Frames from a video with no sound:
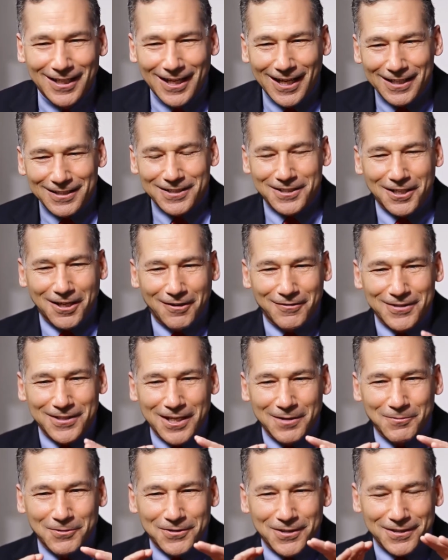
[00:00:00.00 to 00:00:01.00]
And so I was
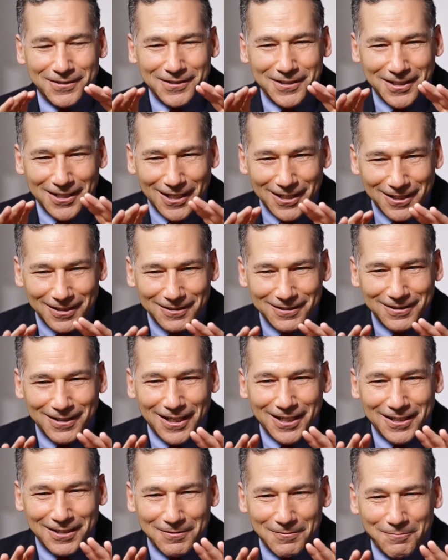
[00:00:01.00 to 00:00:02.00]
able just to kind of
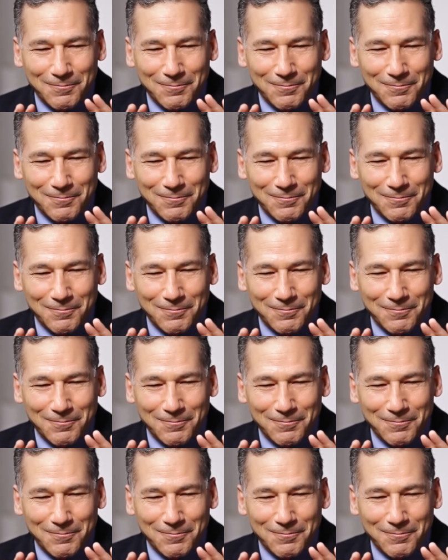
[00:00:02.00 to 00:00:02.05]
like